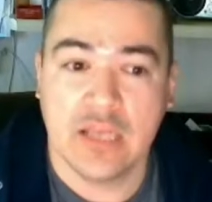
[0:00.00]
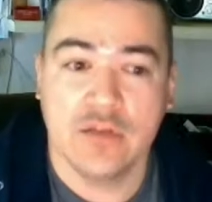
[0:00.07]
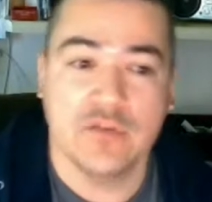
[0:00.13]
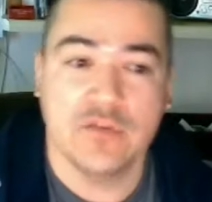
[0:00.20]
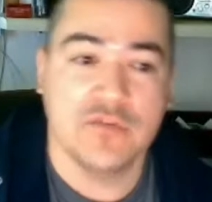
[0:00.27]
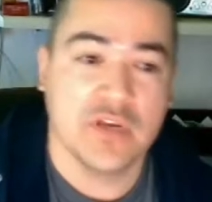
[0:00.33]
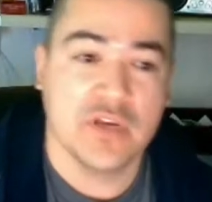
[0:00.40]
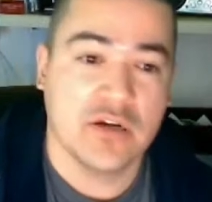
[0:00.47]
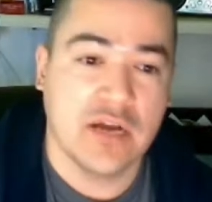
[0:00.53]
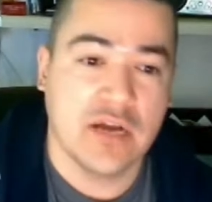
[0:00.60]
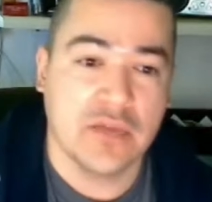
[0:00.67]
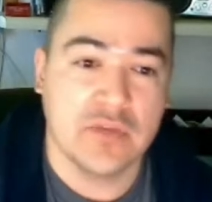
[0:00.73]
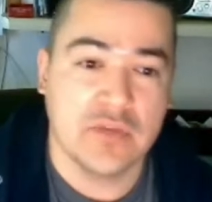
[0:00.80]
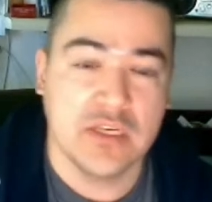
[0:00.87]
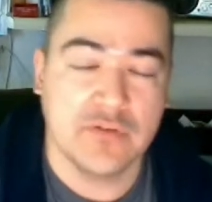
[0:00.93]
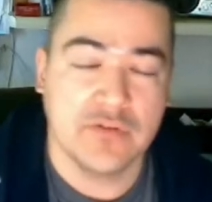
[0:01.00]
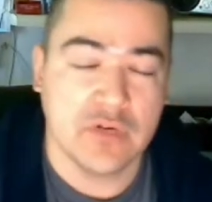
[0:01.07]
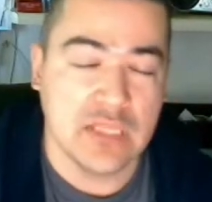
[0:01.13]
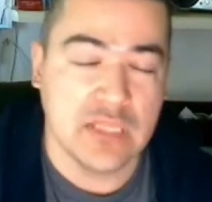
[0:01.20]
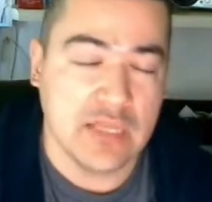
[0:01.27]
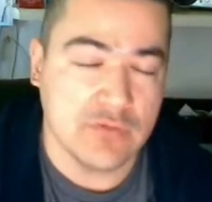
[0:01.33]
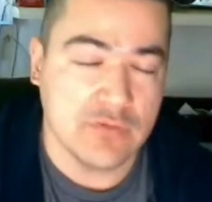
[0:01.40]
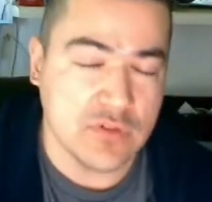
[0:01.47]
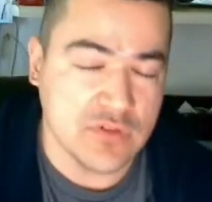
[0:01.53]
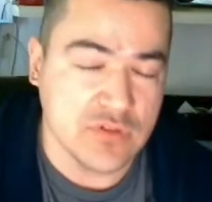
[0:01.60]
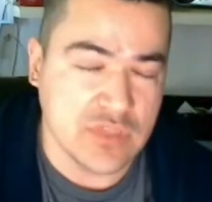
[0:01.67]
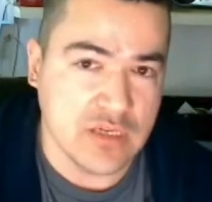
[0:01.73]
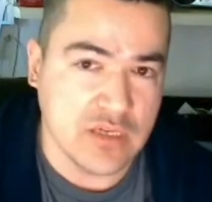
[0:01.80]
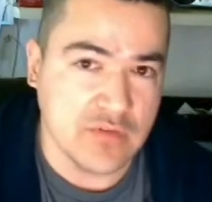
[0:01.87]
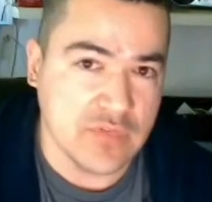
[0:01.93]
and you'll figure out the different
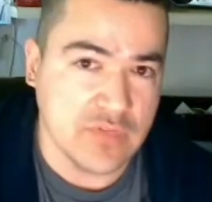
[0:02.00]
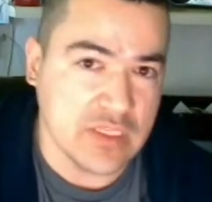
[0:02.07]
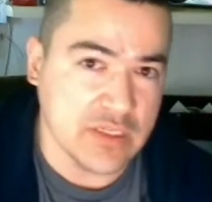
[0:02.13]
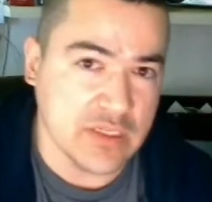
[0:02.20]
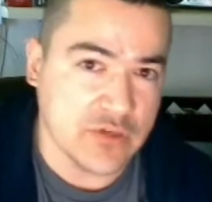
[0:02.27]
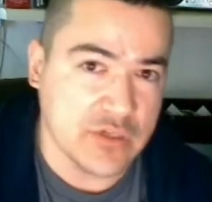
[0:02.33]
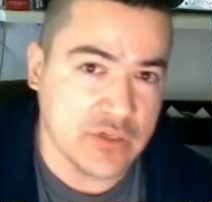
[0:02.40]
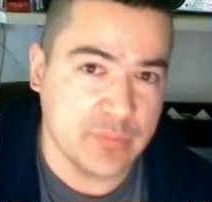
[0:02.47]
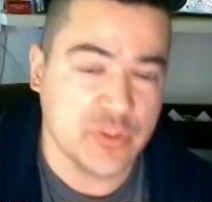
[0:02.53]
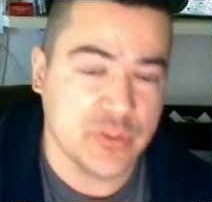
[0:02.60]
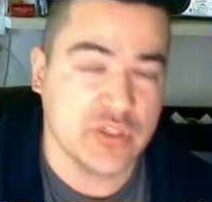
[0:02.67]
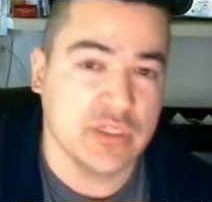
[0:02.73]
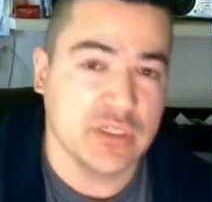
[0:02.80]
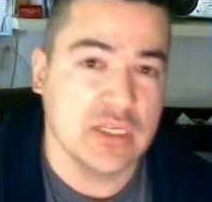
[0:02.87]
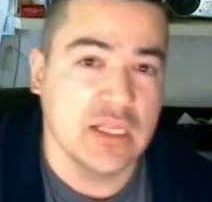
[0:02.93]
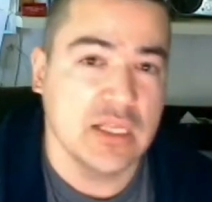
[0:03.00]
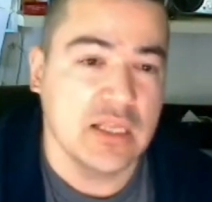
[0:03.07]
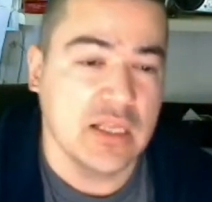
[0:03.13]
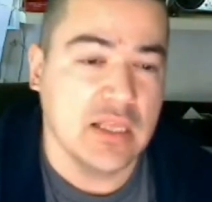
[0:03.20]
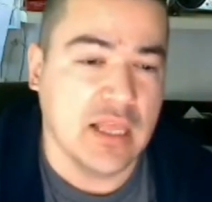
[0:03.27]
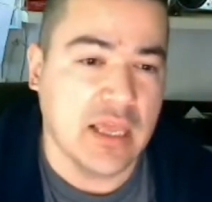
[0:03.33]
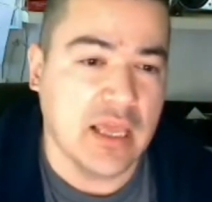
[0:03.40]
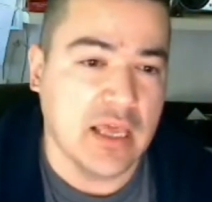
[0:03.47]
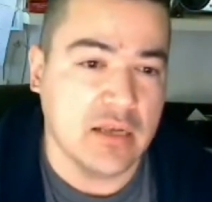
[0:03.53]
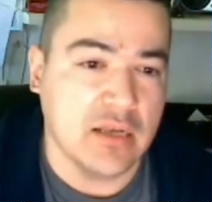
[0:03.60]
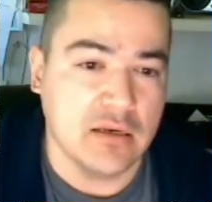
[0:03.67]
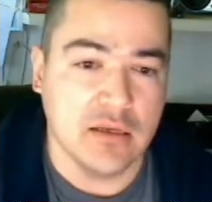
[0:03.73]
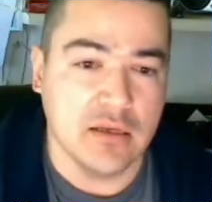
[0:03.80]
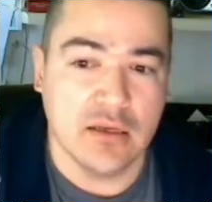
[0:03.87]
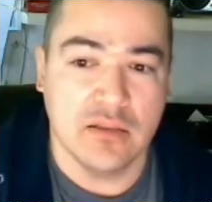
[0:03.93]
levels of encryption
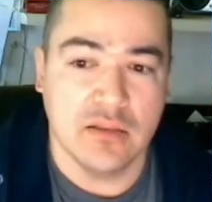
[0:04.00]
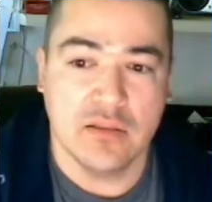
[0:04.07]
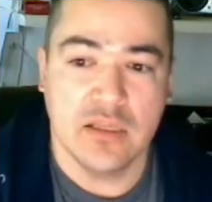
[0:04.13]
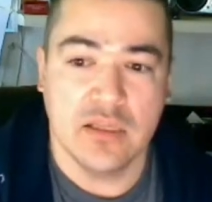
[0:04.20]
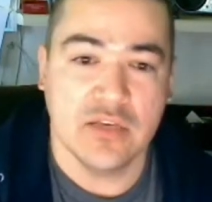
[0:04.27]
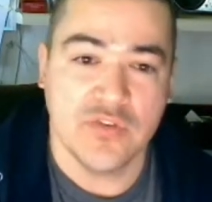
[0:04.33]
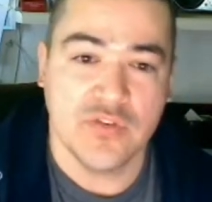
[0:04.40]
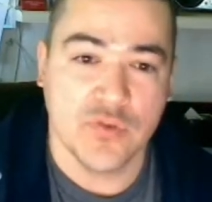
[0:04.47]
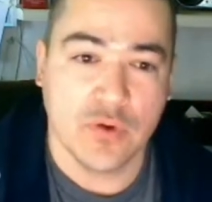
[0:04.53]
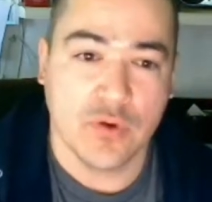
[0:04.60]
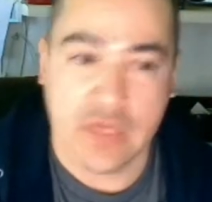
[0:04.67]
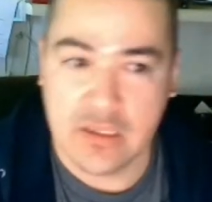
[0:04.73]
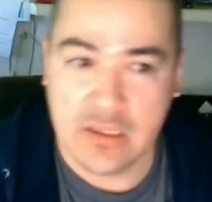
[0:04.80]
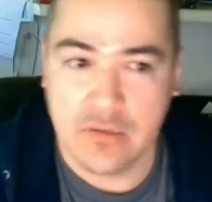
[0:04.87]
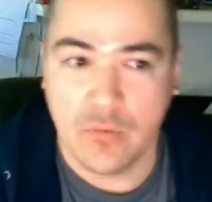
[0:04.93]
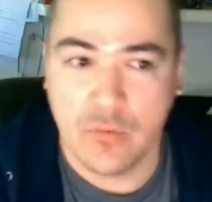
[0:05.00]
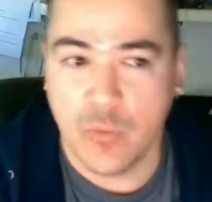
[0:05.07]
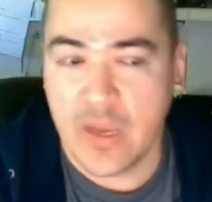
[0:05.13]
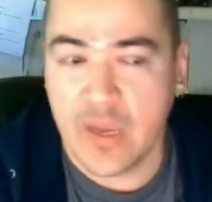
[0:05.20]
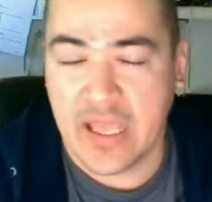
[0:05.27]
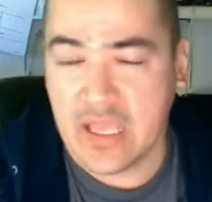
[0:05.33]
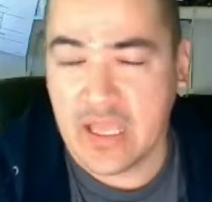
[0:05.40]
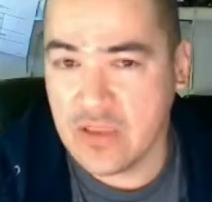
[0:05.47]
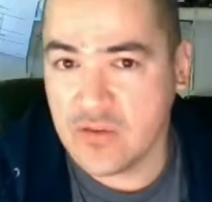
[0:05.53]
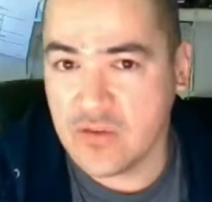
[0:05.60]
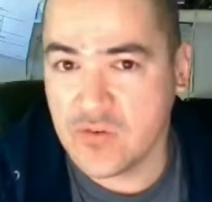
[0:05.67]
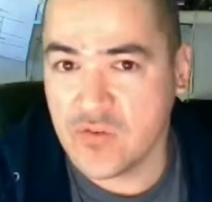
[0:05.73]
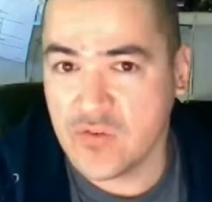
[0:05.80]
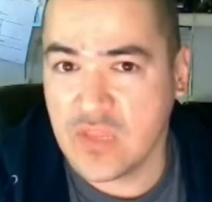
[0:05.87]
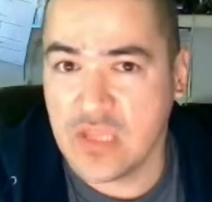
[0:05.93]
and the assorted
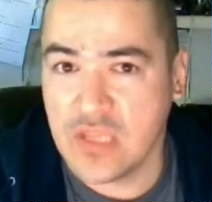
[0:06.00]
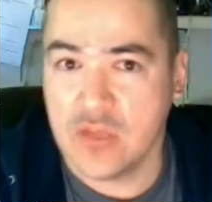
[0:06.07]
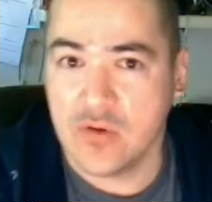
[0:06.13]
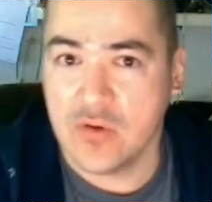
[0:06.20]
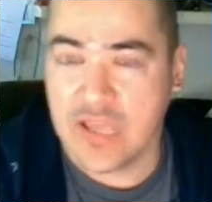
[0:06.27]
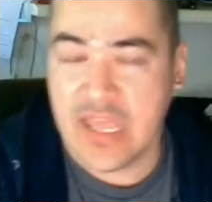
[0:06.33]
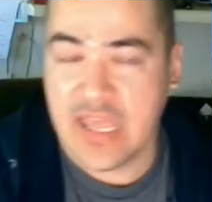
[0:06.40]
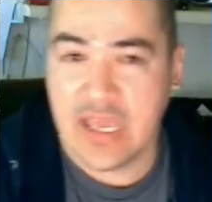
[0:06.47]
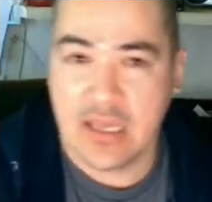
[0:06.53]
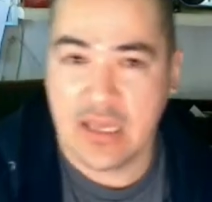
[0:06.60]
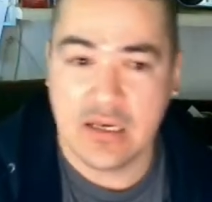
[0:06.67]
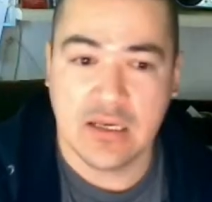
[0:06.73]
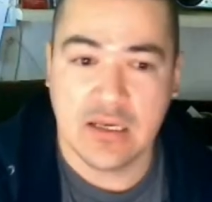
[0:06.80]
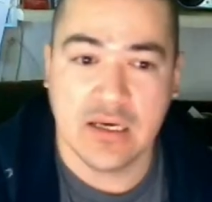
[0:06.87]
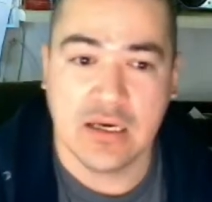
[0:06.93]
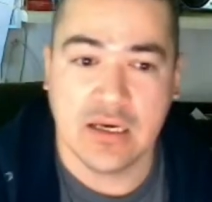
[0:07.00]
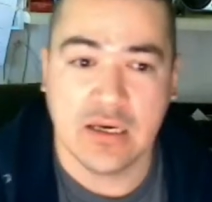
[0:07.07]
ways that you can